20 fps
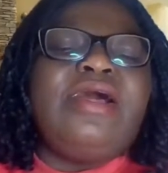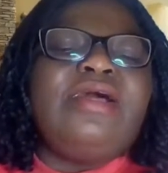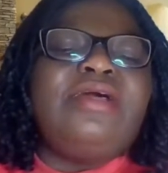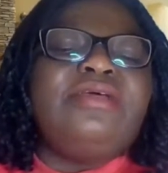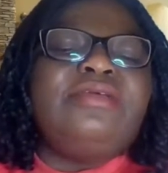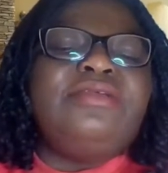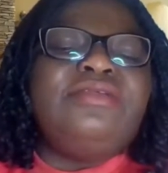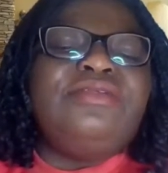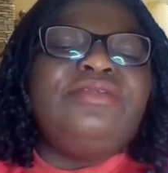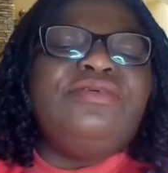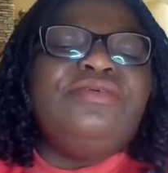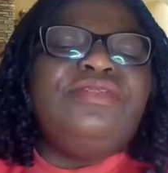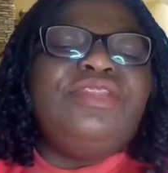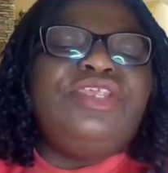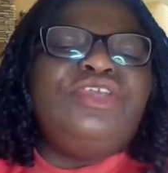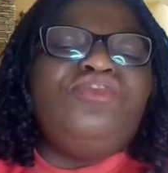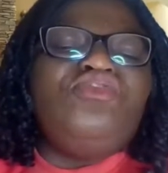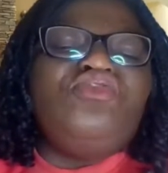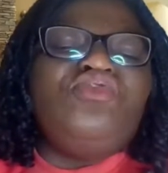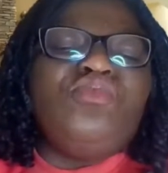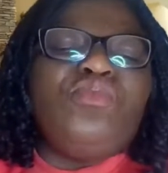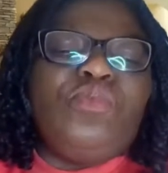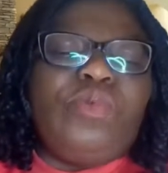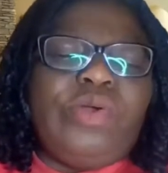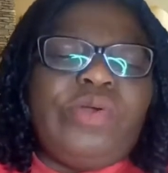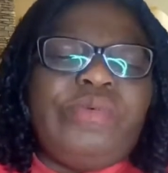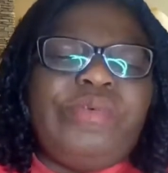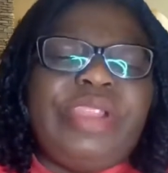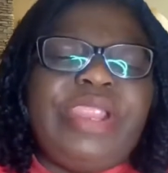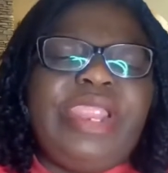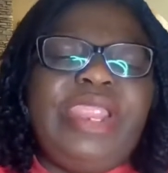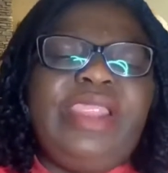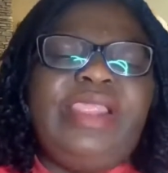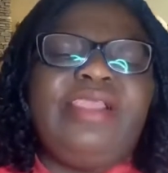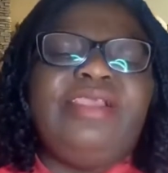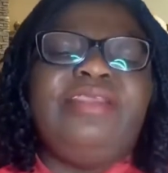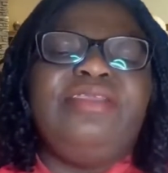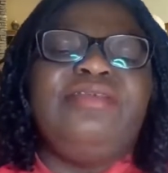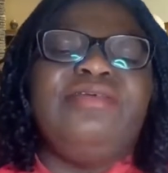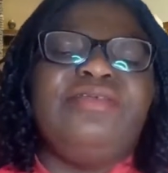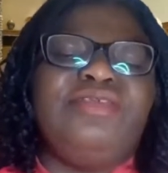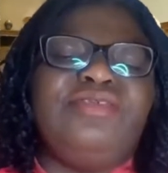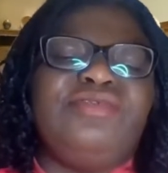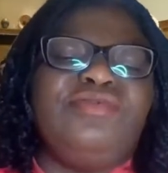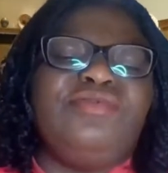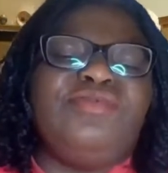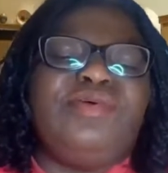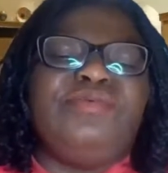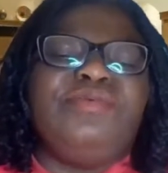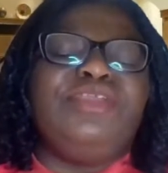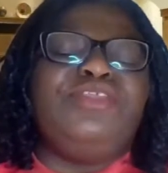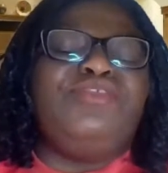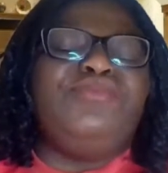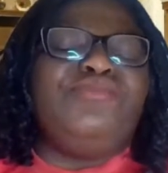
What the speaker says: You don't need to worry. You don't need to worry to